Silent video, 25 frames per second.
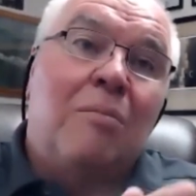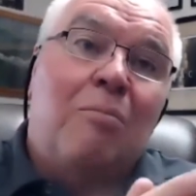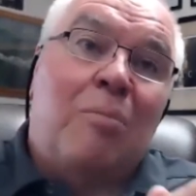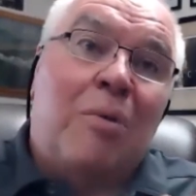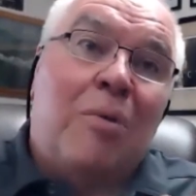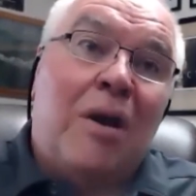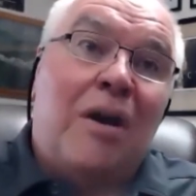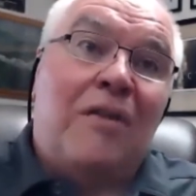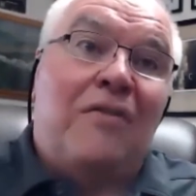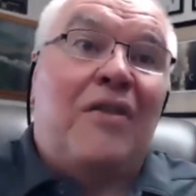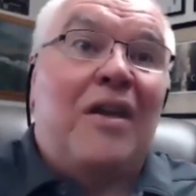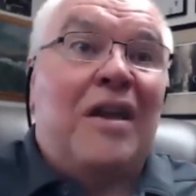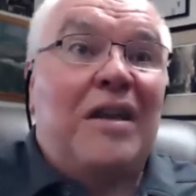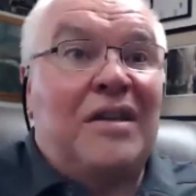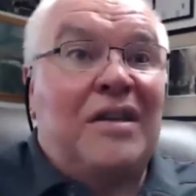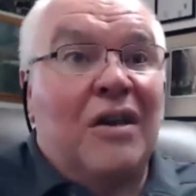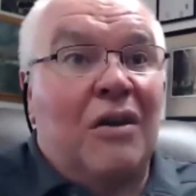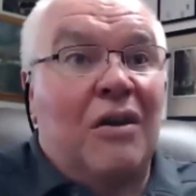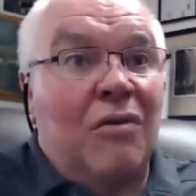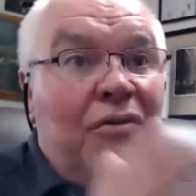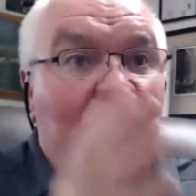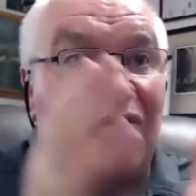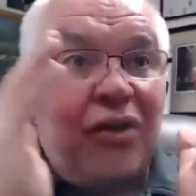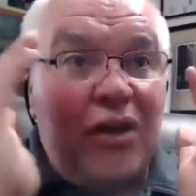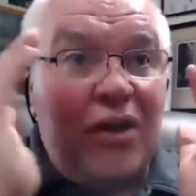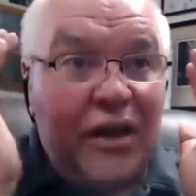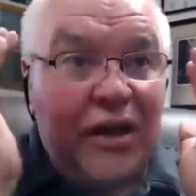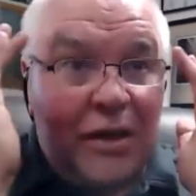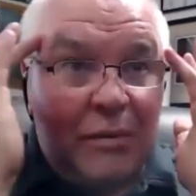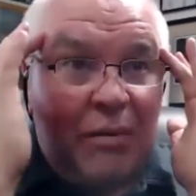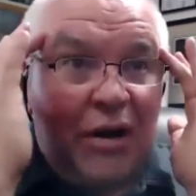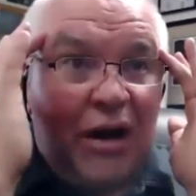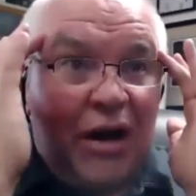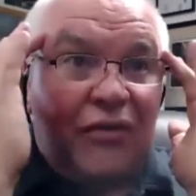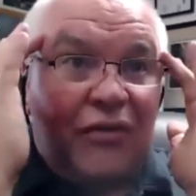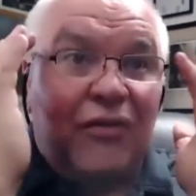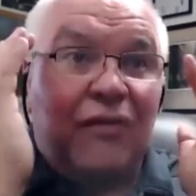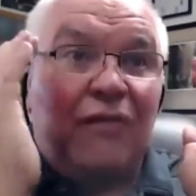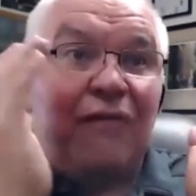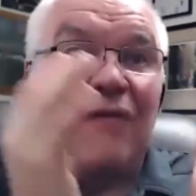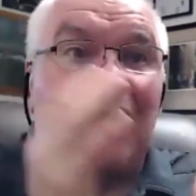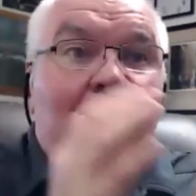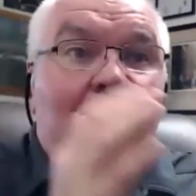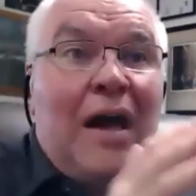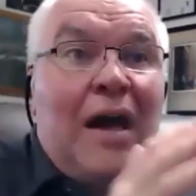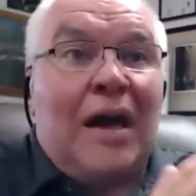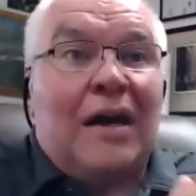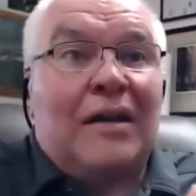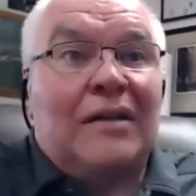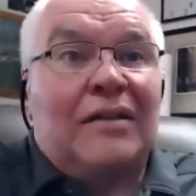But they don't think about the
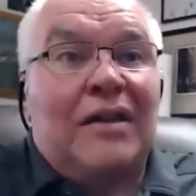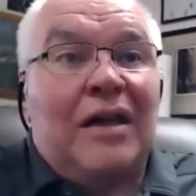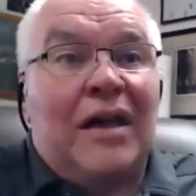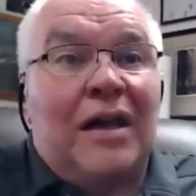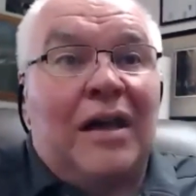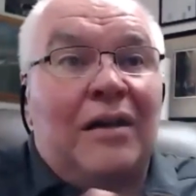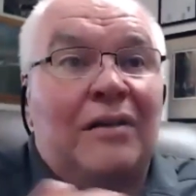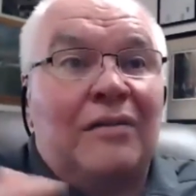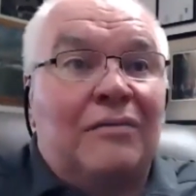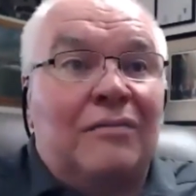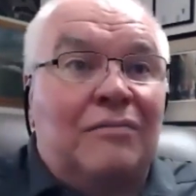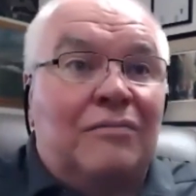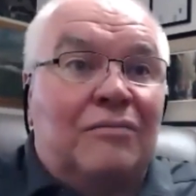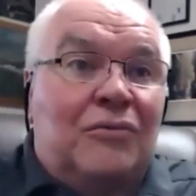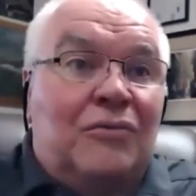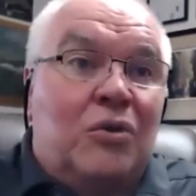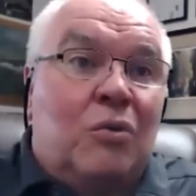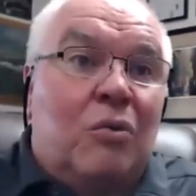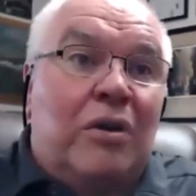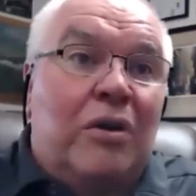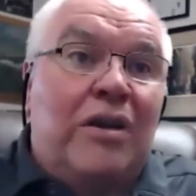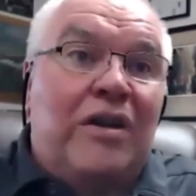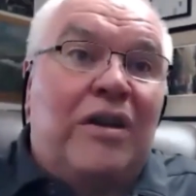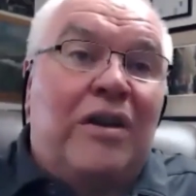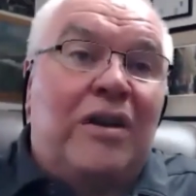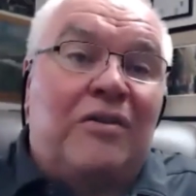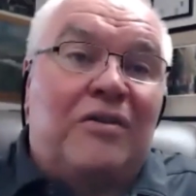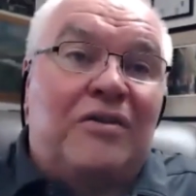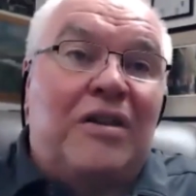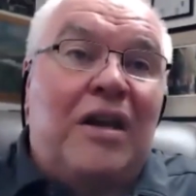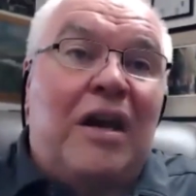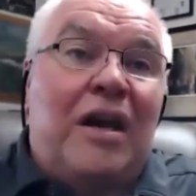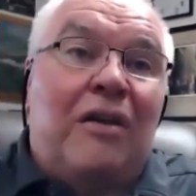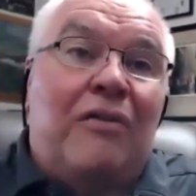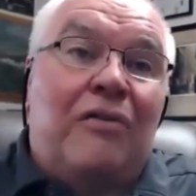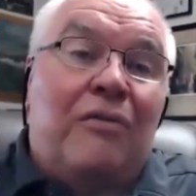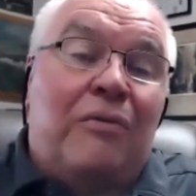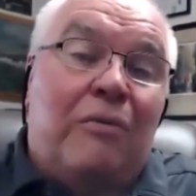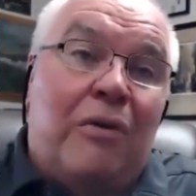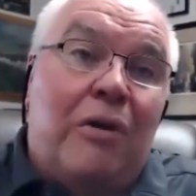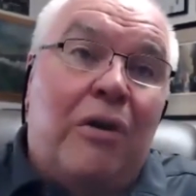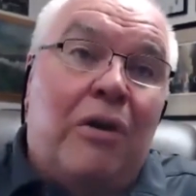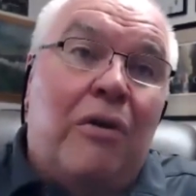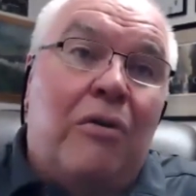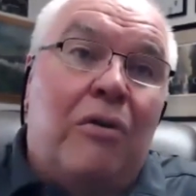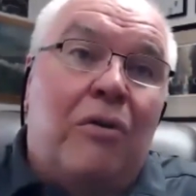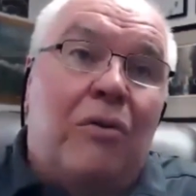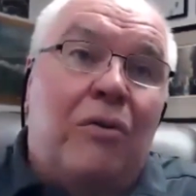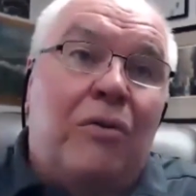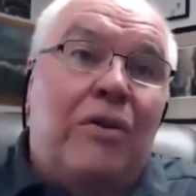fact that 20 years down the
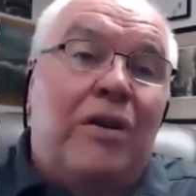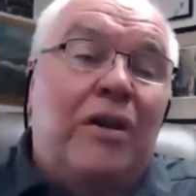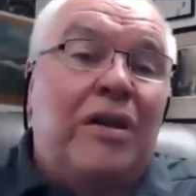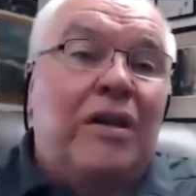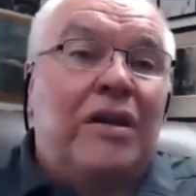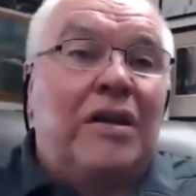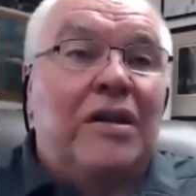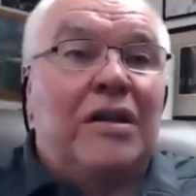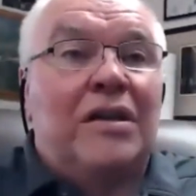road,